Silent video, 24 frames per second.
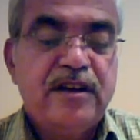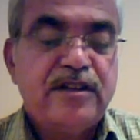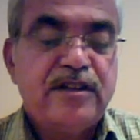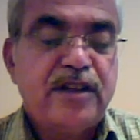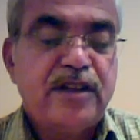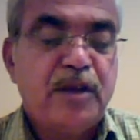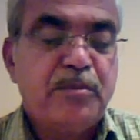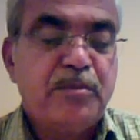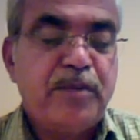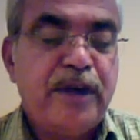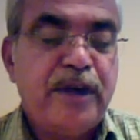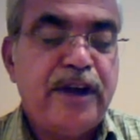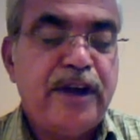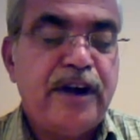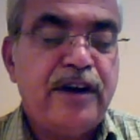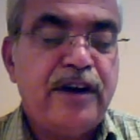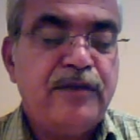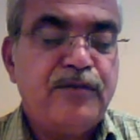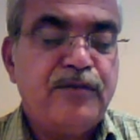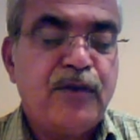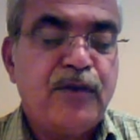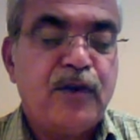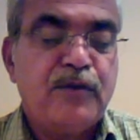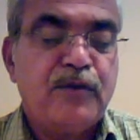the
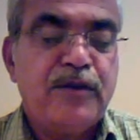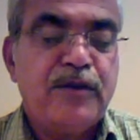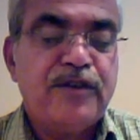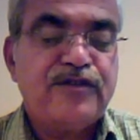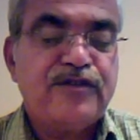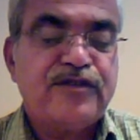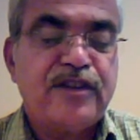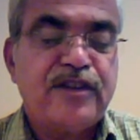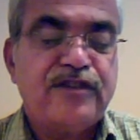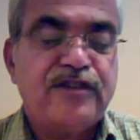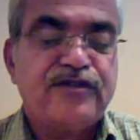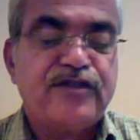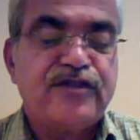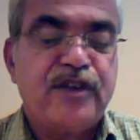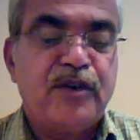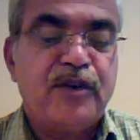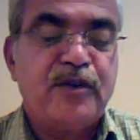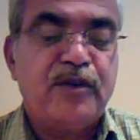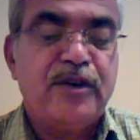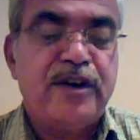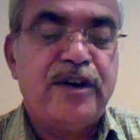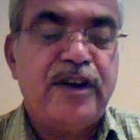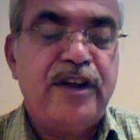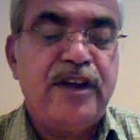period for which such
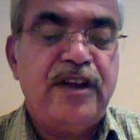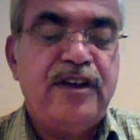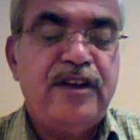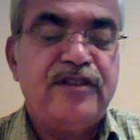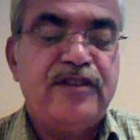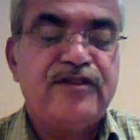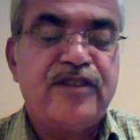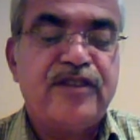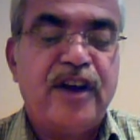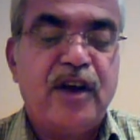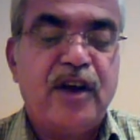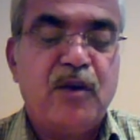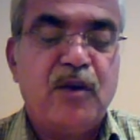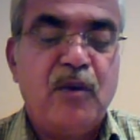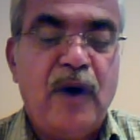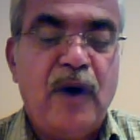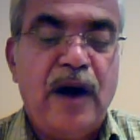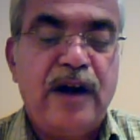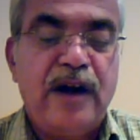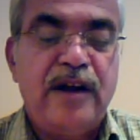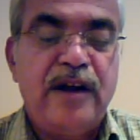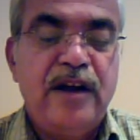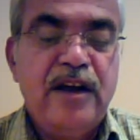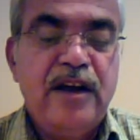security is
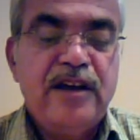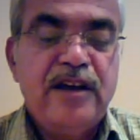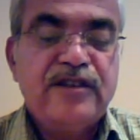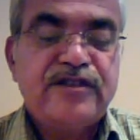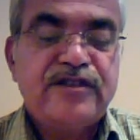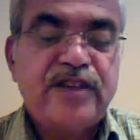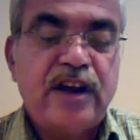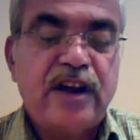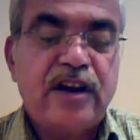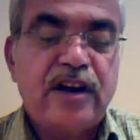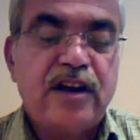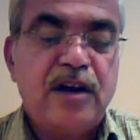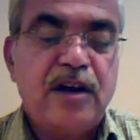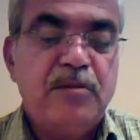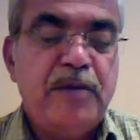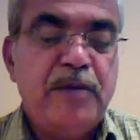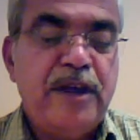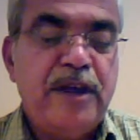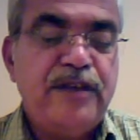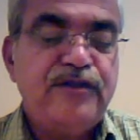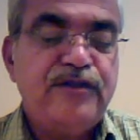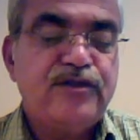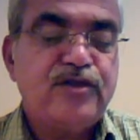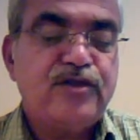required shall
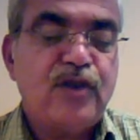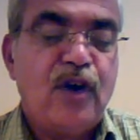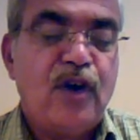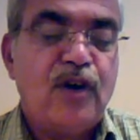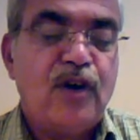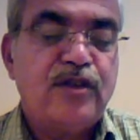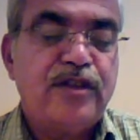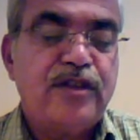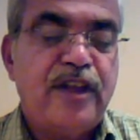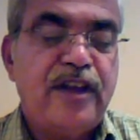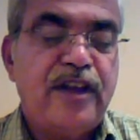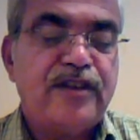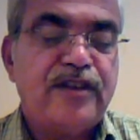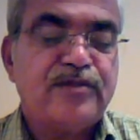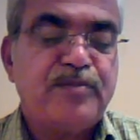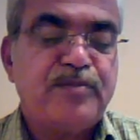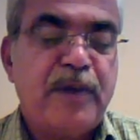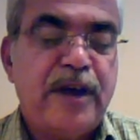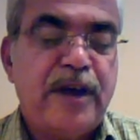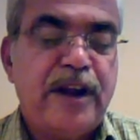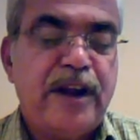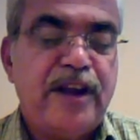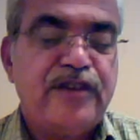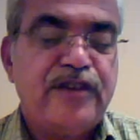commence on the
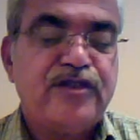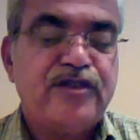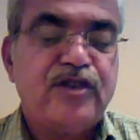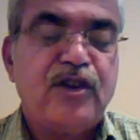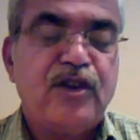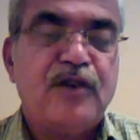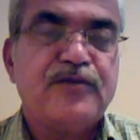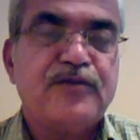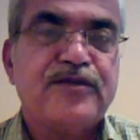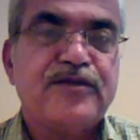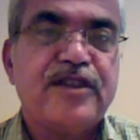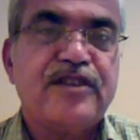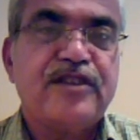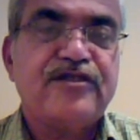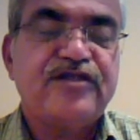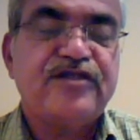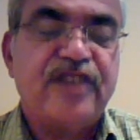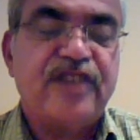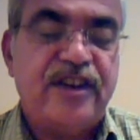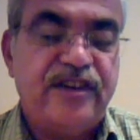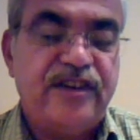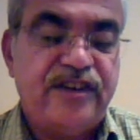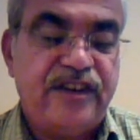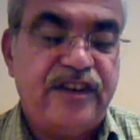expiration of such
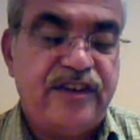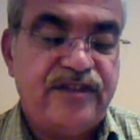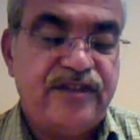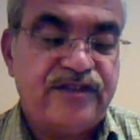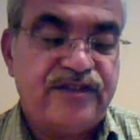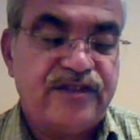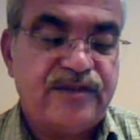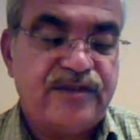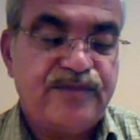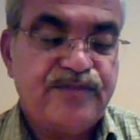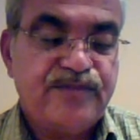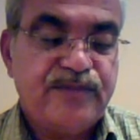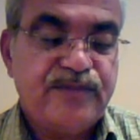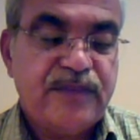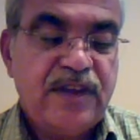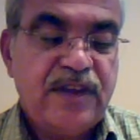sentence.